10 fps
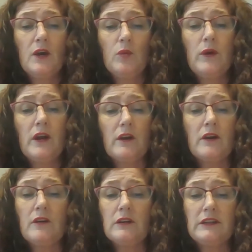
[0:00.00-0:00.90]
We are
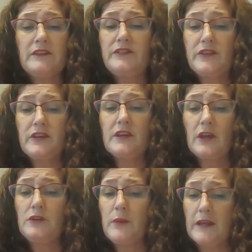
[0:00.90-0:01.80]
currently still
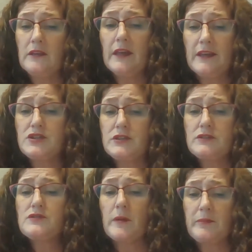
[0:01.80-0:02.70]
under
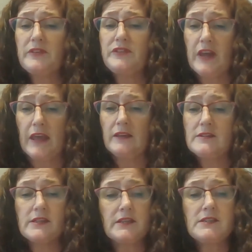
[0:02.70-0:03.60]
regulations from the
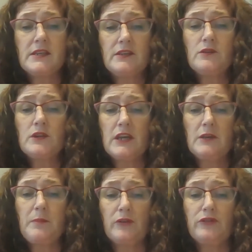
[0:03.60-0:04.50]
state to continue to
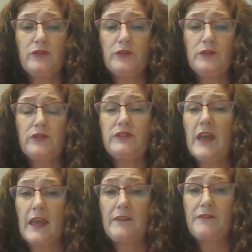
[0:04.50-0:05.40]
keep our students
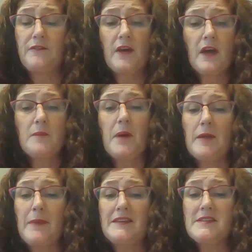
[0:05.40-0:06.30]
safe by
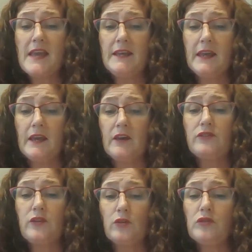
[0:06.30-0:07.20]
maintaining a
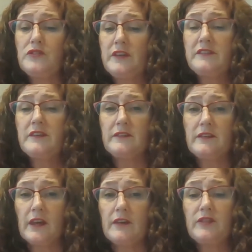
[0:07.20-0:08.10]
social
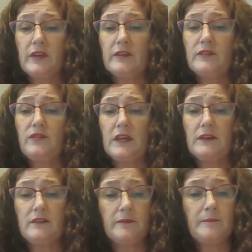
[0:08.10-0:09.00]
distancing of 6
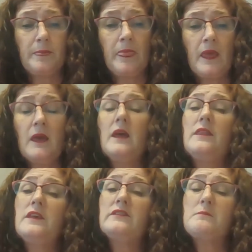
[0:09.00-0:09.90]
feet.
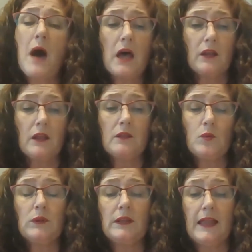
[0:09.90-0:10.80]
This model
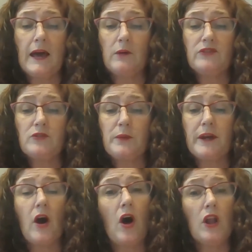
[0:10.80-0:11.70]
will allow us to
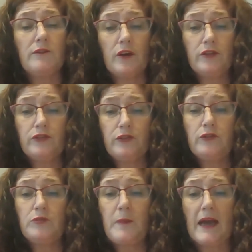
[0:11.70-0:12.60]
bring all of our
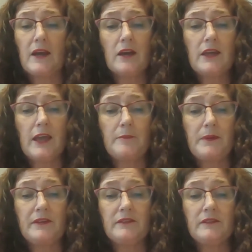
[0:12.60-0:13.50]
students back on
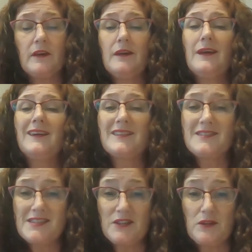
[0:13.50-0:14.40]
campus and
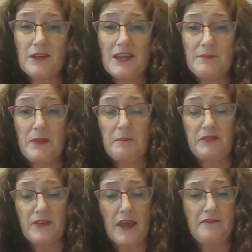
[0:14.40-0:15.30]
continue to keep them
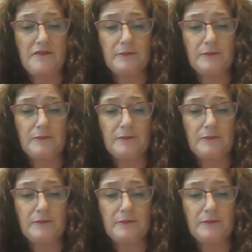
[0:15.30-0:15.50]
safe.